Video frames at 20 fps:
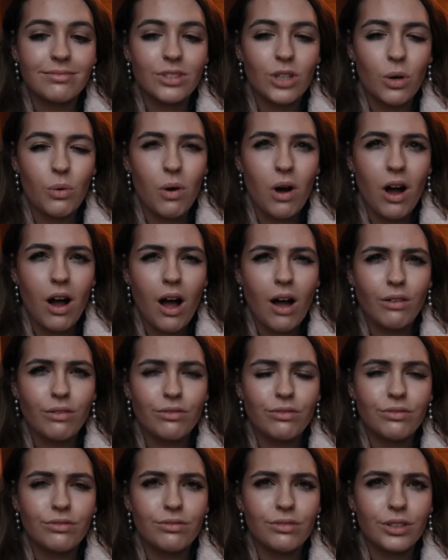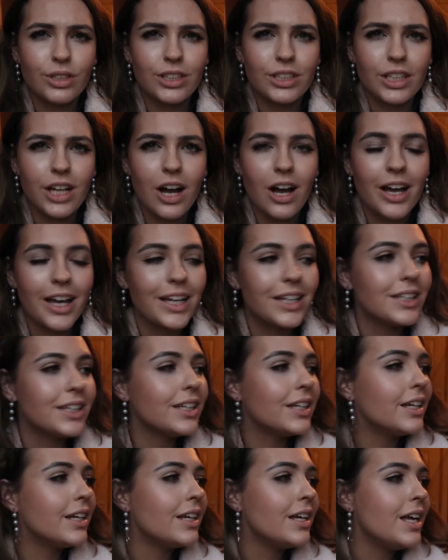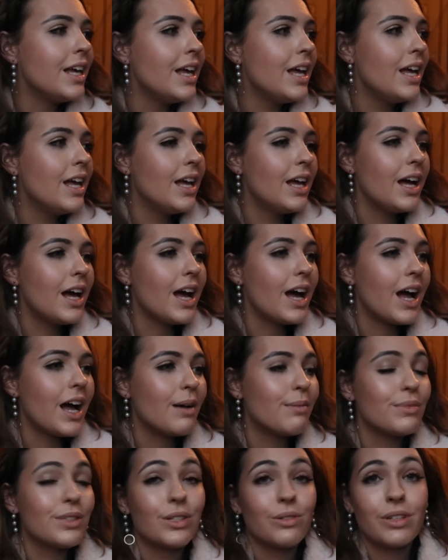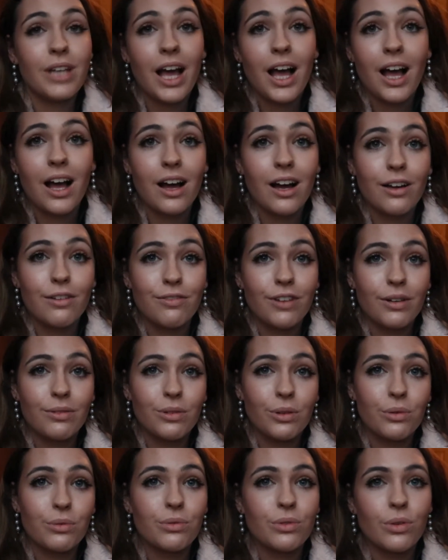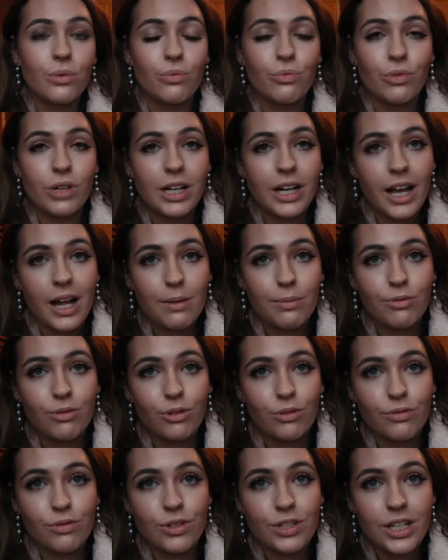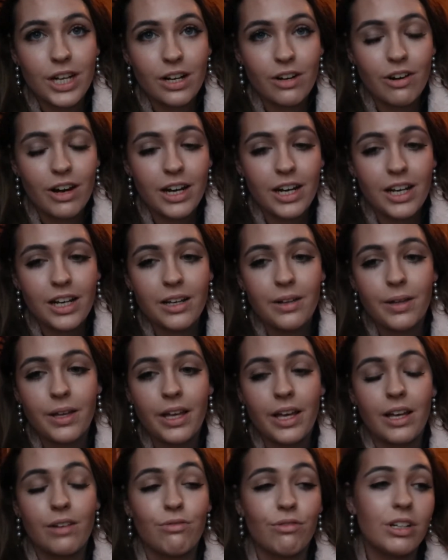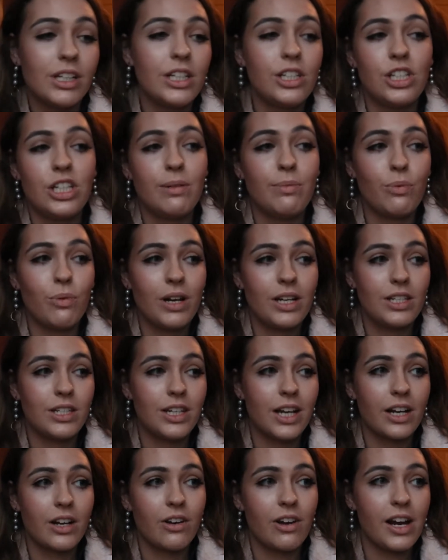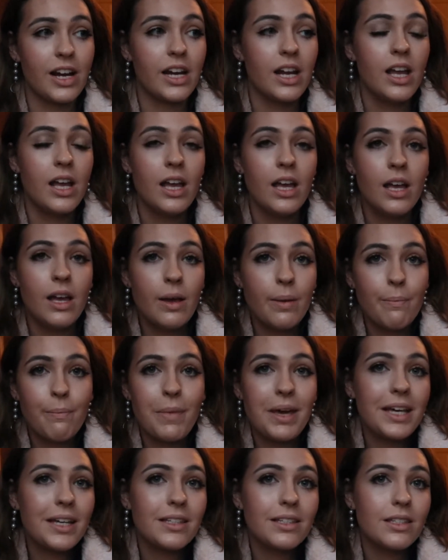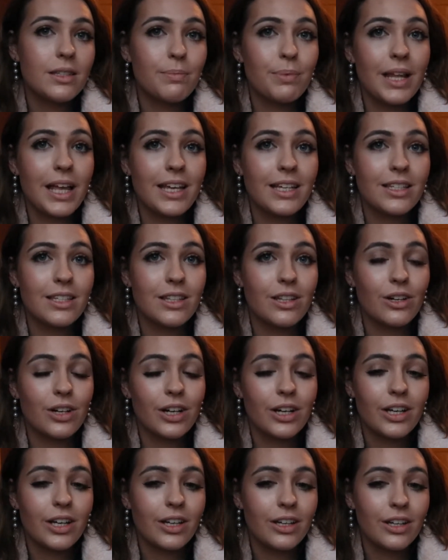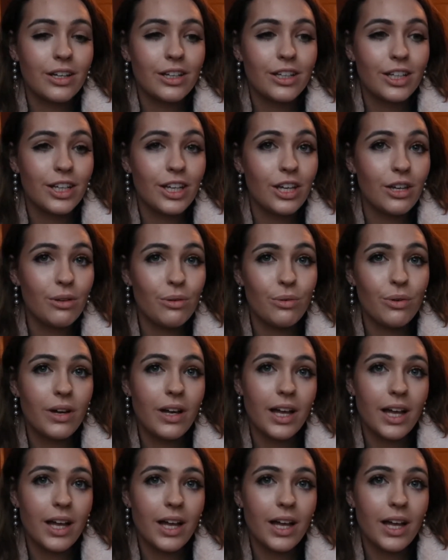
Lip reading: go off or die. So yeah, I found those really helpful for decorating. Really cheap way to decorate, makes the place look cute